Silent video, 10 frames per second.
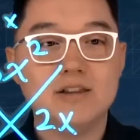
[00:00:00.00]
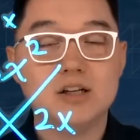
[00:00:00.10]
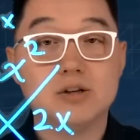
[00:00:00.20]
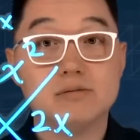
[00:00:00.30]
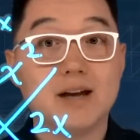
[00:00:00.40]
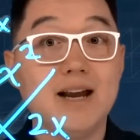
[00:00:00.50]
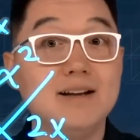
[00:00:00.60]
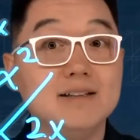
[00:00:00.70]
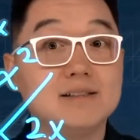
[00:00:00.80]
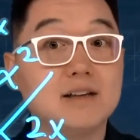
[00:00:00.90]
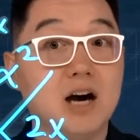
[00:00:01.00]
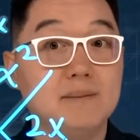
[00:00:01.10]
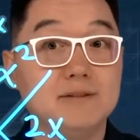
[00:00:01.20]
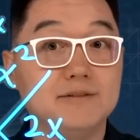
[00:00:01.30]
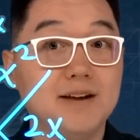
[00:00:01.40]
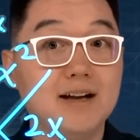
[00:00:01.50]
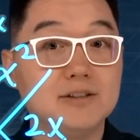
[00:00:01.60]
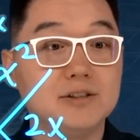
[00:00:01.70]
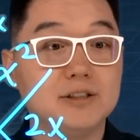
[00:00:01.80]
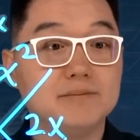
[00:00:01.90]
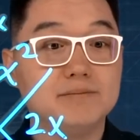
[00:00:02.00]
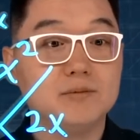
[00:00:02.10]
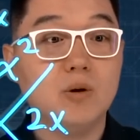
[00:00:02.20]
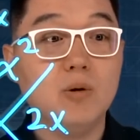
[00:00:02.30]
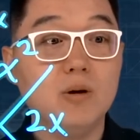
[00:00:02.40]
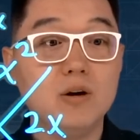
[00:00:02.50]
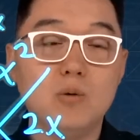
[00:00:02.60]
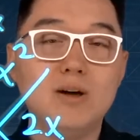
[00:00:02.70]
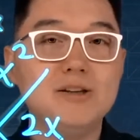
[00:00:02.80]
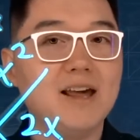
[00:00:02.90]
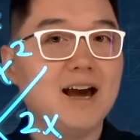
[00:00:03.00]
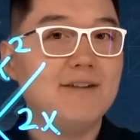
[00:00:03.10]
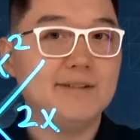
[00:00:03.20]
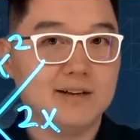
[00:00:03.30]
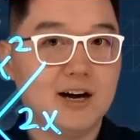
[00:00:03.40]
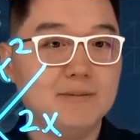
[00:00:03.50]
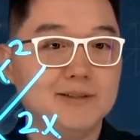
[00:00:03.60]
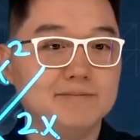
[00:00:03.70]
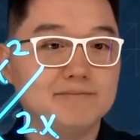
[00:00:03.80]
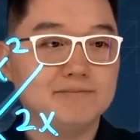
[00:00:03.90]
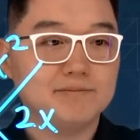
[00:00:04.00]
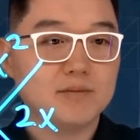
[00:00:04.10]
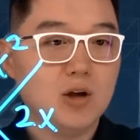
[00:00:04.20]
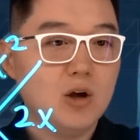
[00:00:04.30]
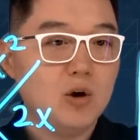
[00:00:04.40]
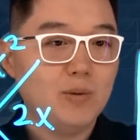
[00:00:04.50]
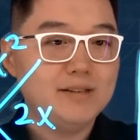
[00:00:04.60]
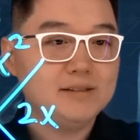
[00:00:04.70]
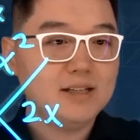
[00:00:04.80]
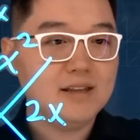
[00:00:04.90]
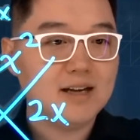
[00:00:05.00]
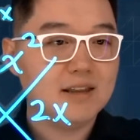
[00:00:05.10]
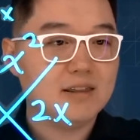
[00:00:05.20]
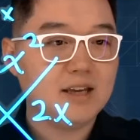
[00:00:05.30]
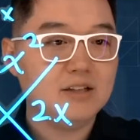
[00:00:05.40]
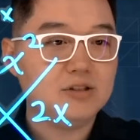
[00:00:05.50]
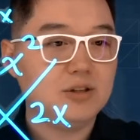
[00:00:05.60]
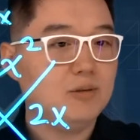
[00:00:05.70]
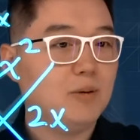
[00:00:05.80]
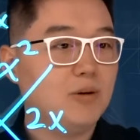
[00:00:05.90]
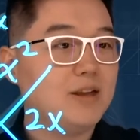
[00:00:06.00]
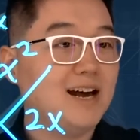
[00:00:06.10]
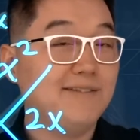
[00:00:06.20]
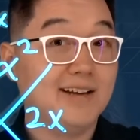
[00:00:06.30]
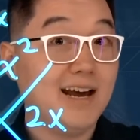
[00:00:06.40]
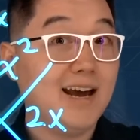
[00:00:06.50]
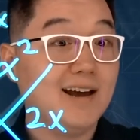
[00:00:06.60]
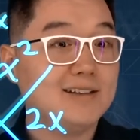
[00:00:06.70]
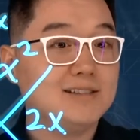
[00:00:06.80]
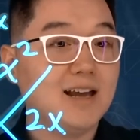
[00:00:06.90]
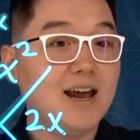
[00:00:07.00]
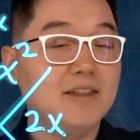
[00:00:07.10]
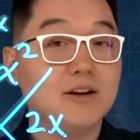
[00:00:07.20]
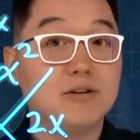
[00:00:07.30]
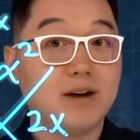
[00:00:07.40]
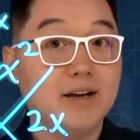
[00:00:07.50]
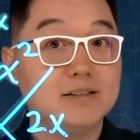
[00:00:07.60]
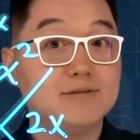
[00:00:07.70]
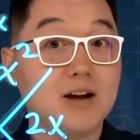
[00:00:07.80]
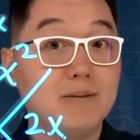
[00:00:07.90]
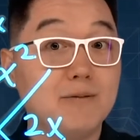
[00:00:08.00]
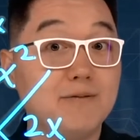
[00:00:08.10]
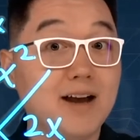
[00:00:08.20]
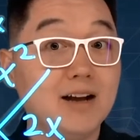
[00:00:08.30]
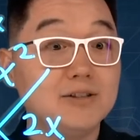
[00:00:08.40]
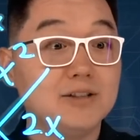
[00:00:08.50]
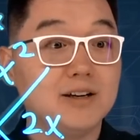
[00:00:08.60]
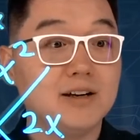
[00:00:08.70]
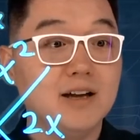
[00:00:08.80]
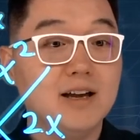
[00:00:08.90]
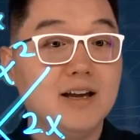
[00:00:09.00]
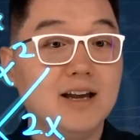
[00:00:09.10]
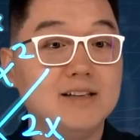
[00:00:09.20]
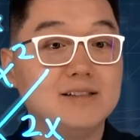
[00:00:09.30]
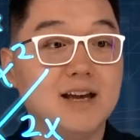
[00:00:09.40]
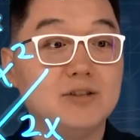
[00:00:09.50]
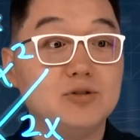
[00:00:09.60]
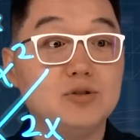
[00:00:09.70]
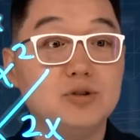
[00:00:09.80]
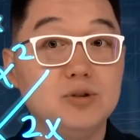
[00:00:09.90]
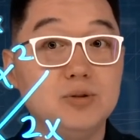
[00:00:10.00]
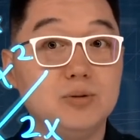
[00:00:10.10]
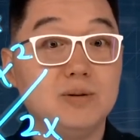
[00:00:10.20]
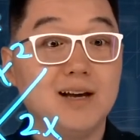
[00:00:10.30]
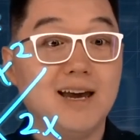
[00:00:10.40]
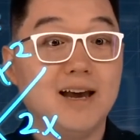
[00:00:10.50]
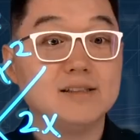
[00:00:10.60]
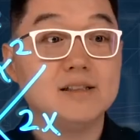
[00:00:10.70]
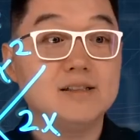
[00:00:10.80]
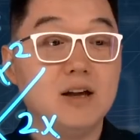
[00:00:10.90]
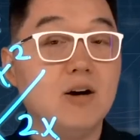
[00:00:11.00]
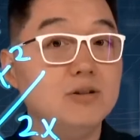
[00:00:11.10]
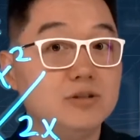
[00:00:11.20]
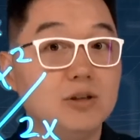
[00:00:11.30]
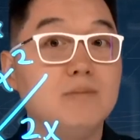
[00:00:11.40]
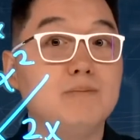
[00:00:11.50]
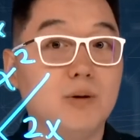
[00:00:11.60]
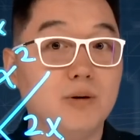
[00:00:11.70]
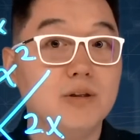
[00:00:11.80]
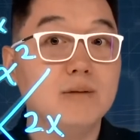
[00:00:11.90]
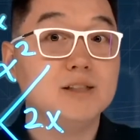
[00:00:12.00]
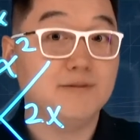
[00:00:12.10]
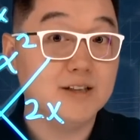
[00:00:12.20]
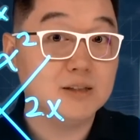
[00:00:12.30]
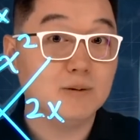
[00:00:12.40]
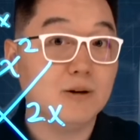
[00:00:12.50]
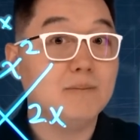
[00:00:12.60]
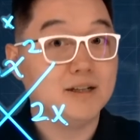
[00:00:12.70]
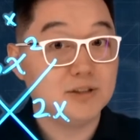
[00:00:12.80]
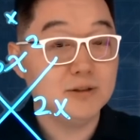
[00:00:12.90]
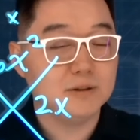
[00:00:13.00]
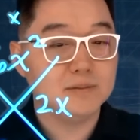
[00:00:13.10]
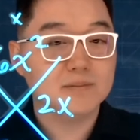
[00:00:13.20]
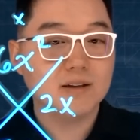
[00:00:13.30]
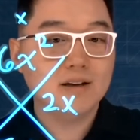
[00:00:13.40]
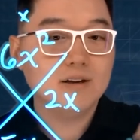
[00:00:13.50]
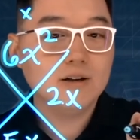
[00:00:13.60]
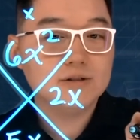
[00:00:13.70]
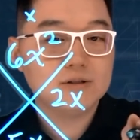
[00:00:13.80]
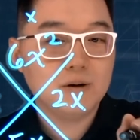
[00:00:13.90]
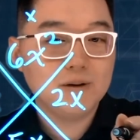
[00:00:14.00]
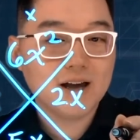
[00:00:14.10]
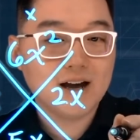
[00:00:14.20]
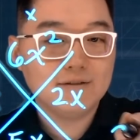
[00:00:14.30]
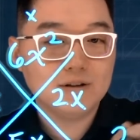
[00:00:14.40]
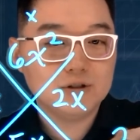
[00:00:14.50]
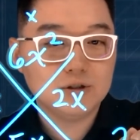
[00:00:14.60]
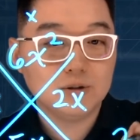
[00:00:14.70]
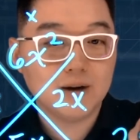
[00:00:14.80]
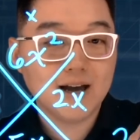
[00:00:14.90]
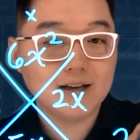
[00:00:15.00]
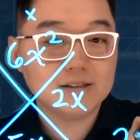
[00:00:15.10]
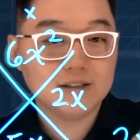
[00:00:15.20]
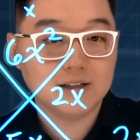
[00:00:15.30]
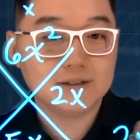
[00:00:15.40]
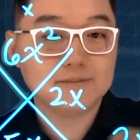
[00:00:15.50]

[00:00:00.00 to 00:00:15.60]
greatest common factor, or what do they have in common? We see that these two both have an x, and the greatest common factor is then 2x, because they also both divisible by 2. So we have 2x here.